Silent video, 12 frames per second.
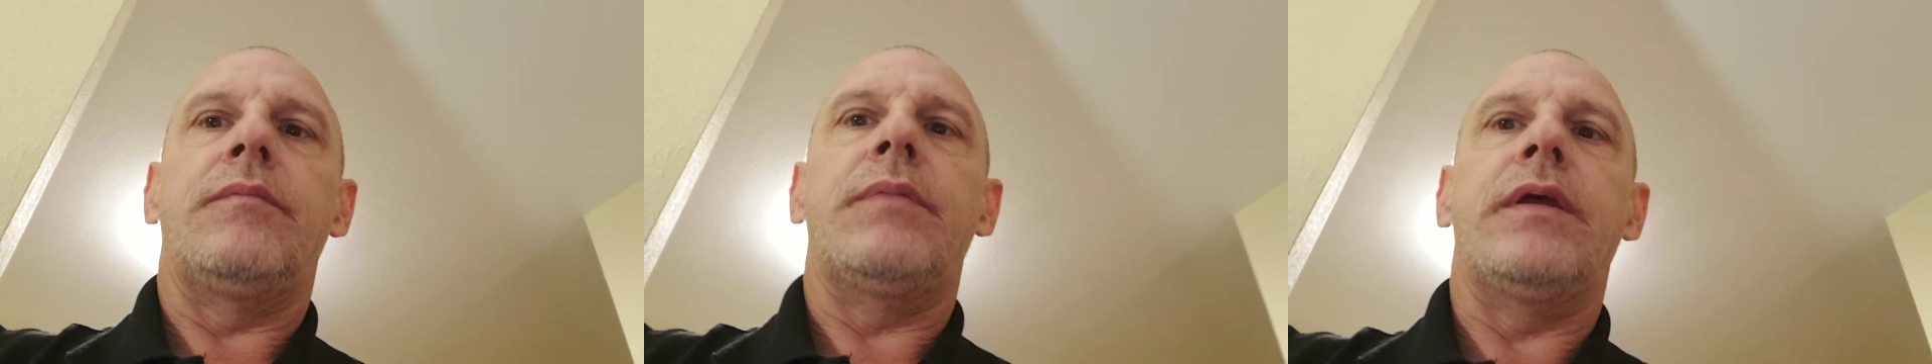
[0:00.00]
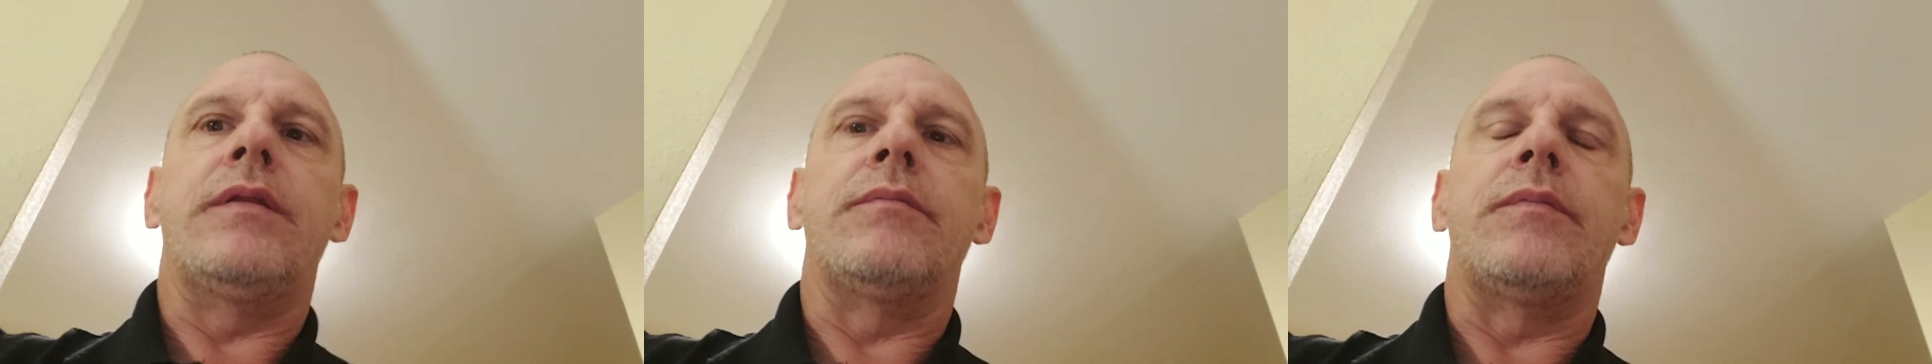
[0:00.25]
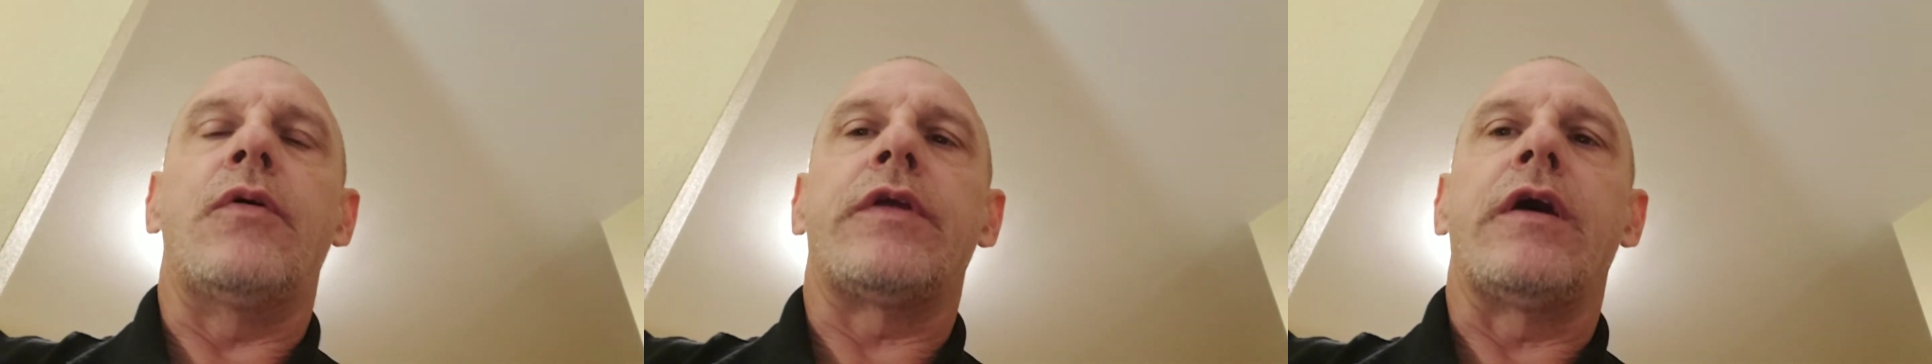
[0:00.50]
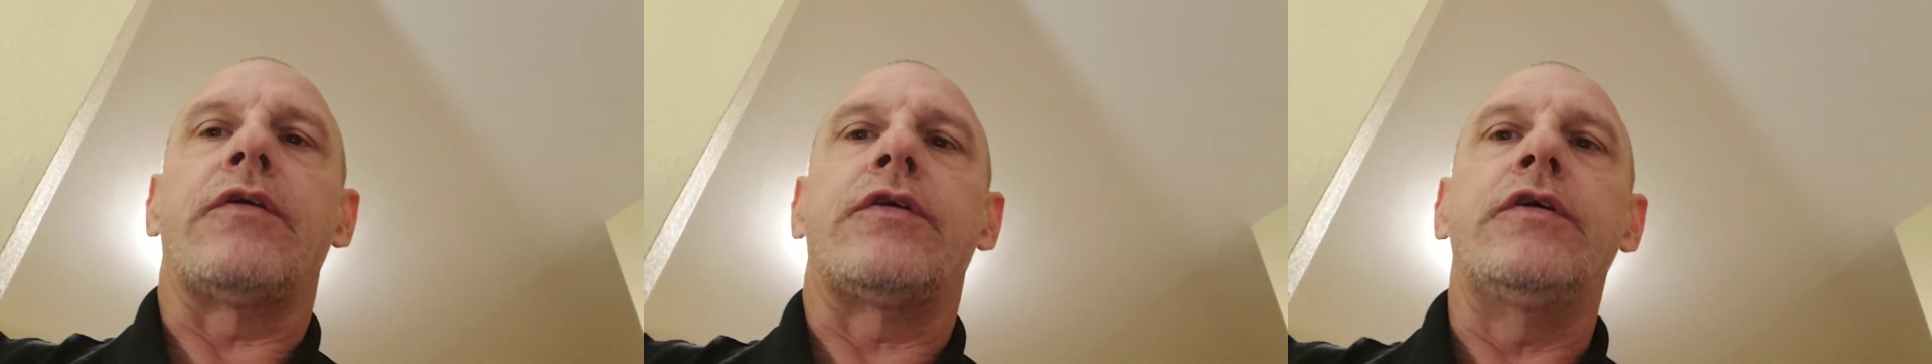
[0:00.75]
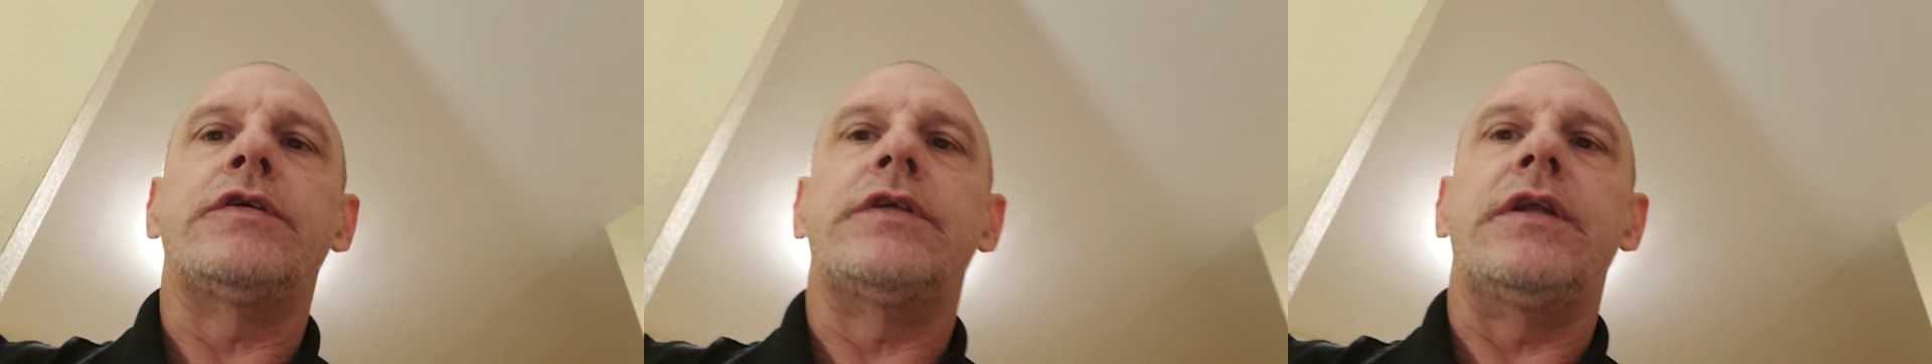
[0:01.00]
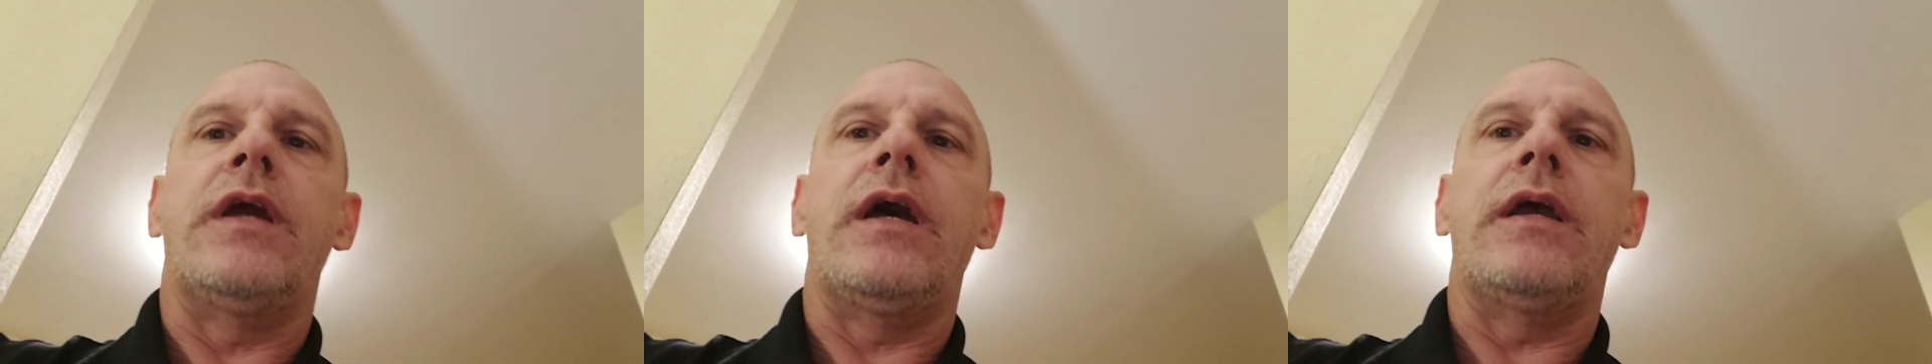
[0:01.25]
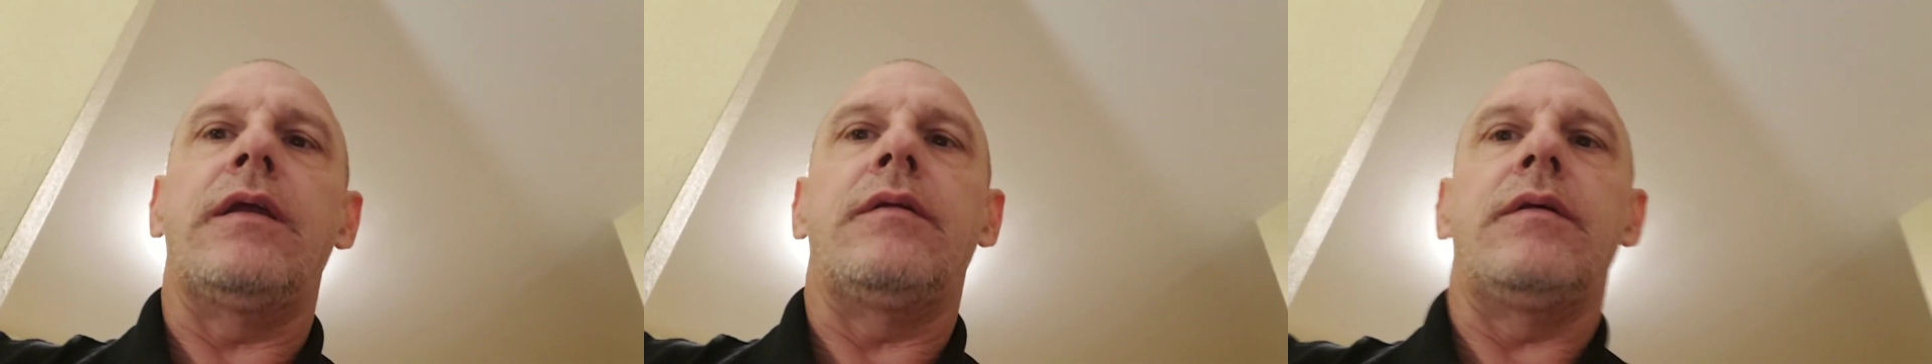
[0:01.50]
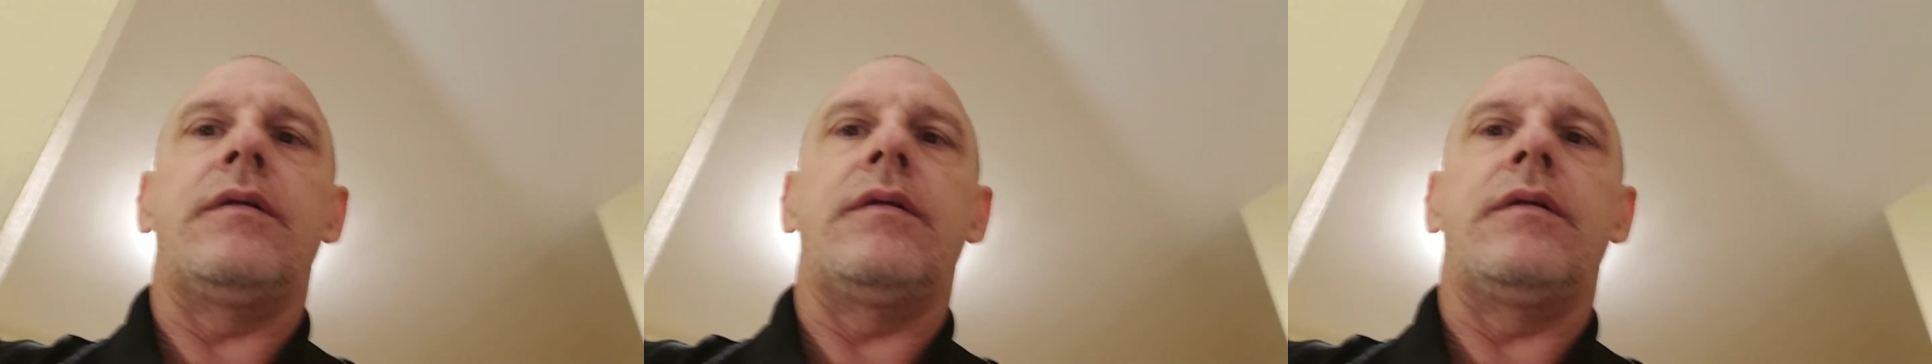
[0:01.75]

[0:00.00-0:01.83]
Be in the motel Tuesday night.